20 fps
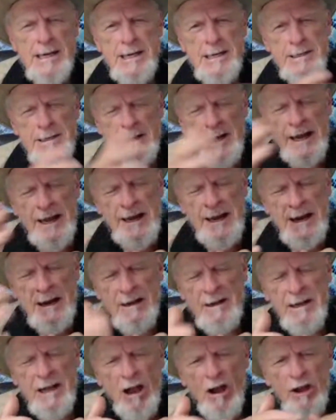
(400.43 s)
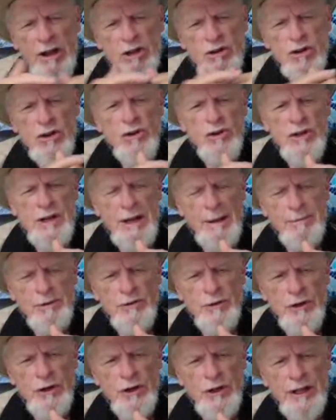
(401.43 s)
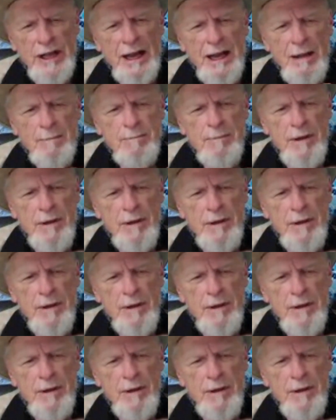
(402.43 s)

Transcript: Okay, now going two steps further